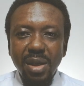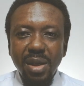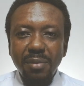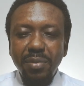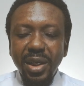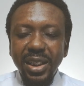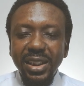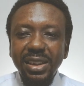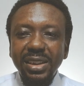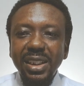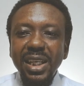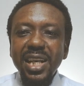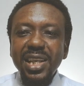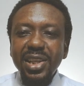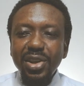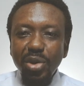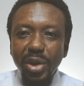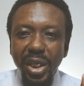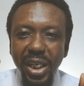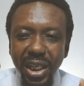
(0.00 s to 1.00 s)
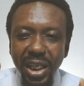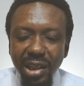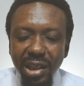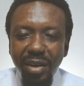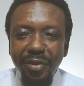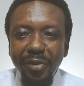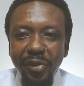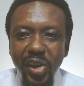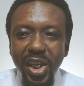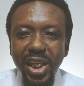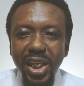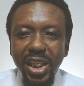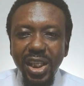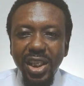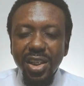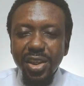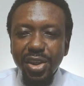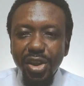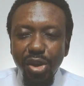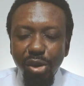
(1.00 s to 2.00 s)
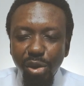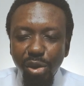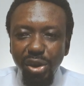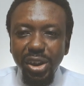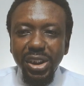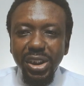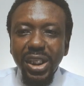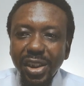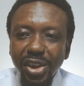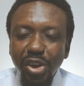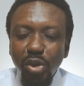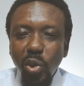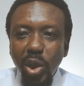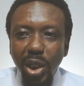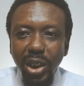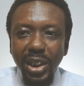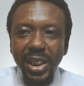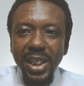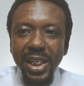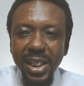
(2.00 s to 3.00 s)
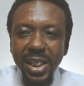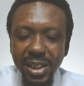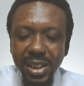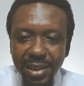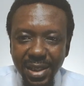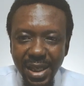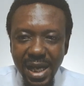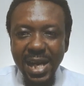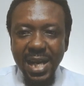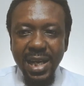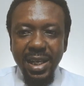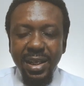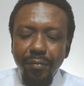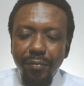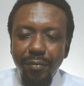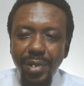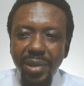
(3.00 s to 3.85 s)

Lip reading: But the day you eat of it, you shall surely die.